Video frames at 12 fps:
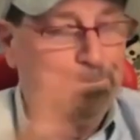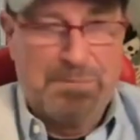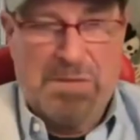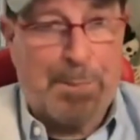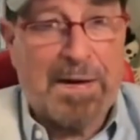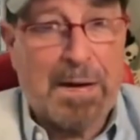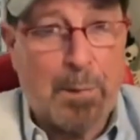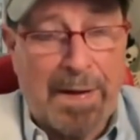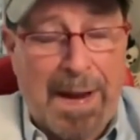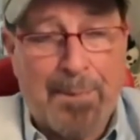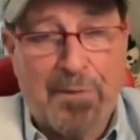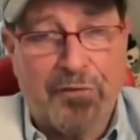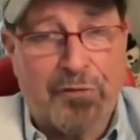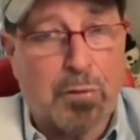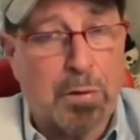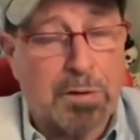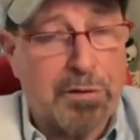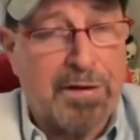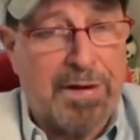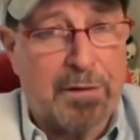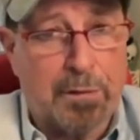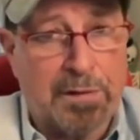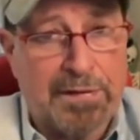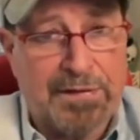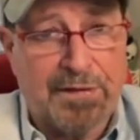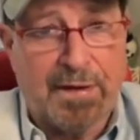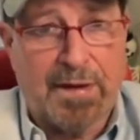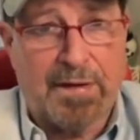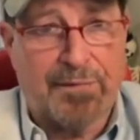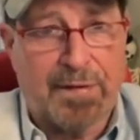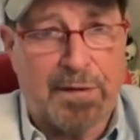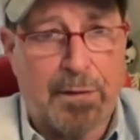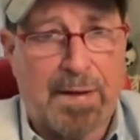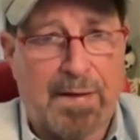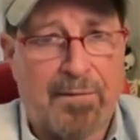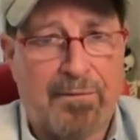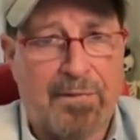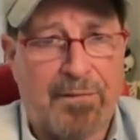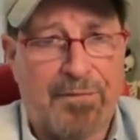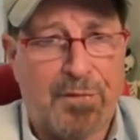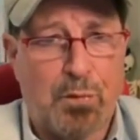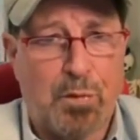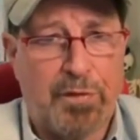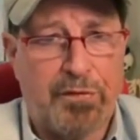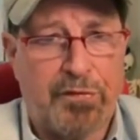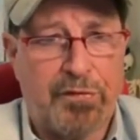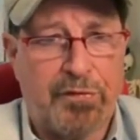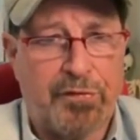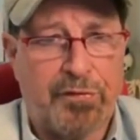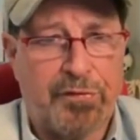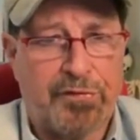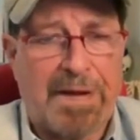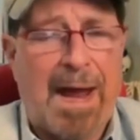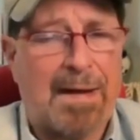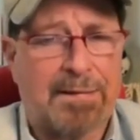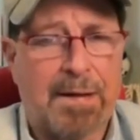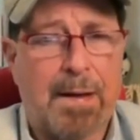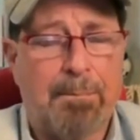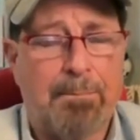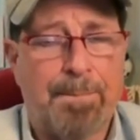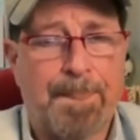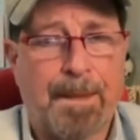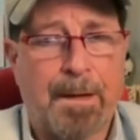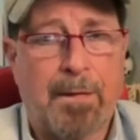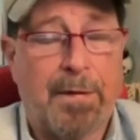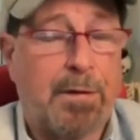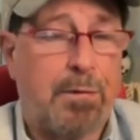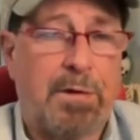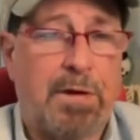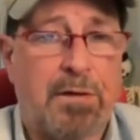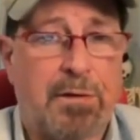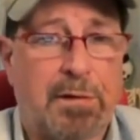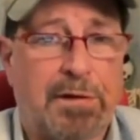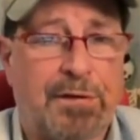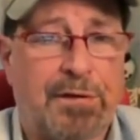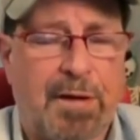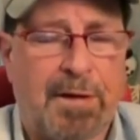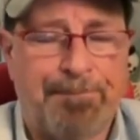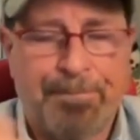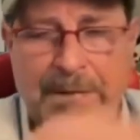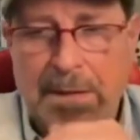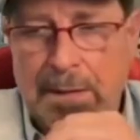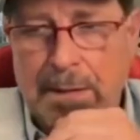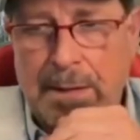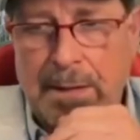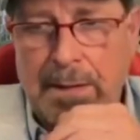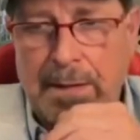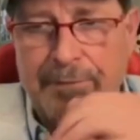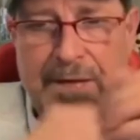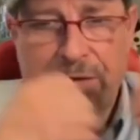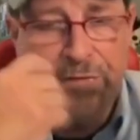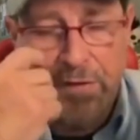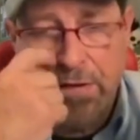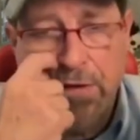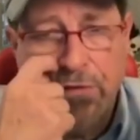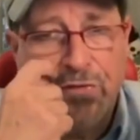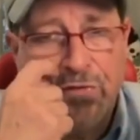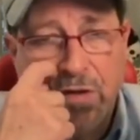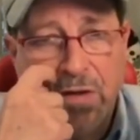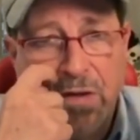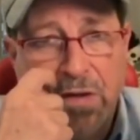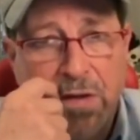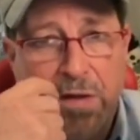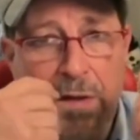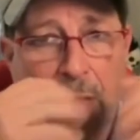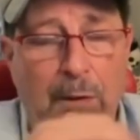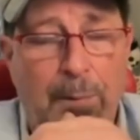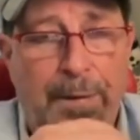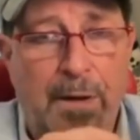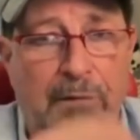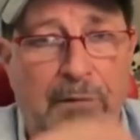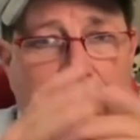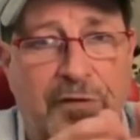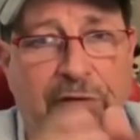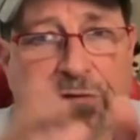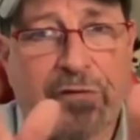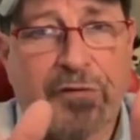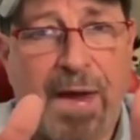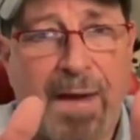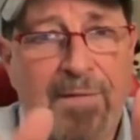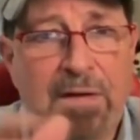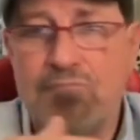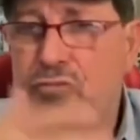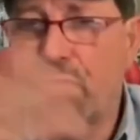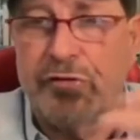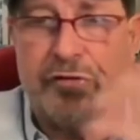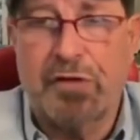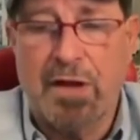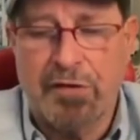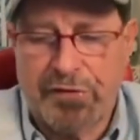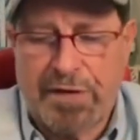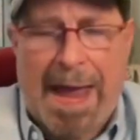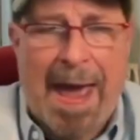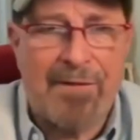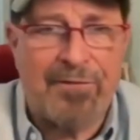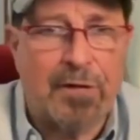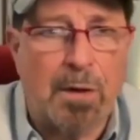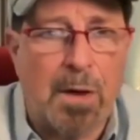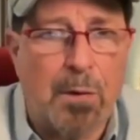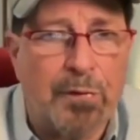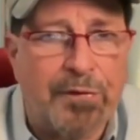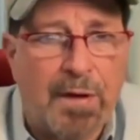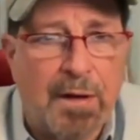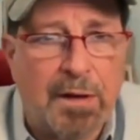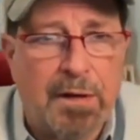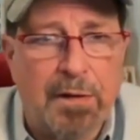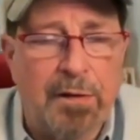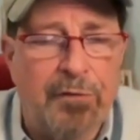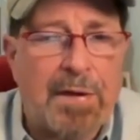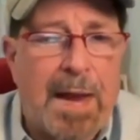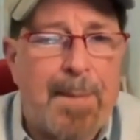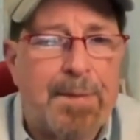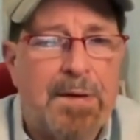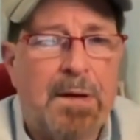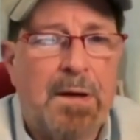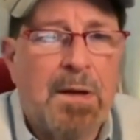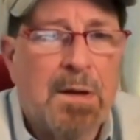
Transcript: Depending on what happens, the court could end early today. If they don't have a few witnesses stacked up, they could end early today. If that's the case, Neil and I will be on from 6 to 7. We'll just kind of figure out what the heck is happening.